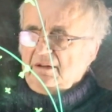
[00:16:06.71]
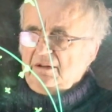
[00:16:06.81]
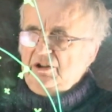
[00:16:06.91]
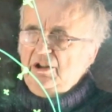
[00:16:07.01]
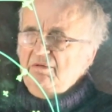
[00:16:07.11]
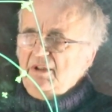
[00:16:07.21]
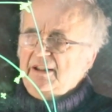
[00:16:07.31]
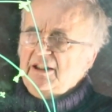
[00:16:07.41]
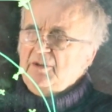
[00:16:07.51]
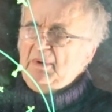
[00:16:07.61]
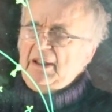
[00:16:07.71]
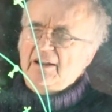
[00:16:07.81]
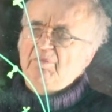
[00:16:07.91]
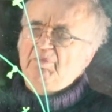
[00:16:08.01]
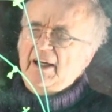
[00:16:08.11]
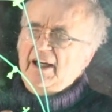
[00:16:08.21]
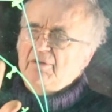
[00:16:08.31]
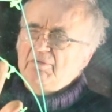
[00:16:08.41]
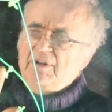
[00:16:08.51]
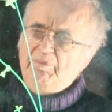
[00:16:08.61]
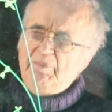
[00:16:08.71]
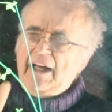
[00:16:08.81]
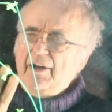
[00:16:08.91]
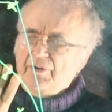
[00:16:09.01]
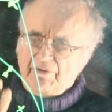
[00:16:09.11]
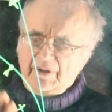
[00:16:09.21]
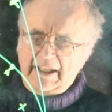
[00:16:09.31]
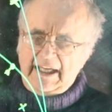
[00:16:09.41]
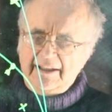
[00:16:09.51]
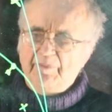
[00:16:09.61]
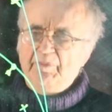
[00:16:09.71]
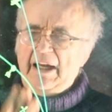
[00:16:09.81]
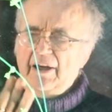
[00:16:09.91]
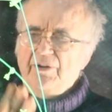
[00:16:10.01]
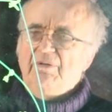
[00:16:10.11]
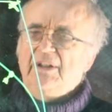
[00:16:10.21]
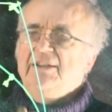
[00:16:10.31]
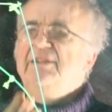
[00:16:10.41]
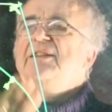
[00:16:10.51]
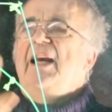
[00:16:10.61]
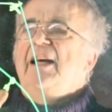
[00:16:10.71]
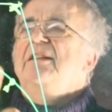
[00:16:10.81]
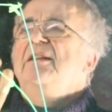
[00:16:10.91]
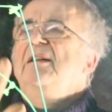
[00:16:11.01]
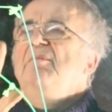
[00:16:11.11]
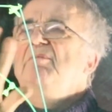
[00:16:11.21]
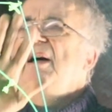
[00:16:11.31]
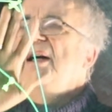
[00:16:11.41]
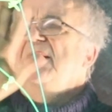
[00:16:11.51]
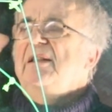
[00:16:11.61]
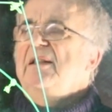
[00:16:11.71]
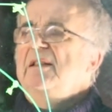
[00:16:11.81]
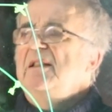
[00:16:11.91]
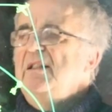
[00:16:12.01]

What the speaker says: unit is being compared with the boundary, and the boundary is set by the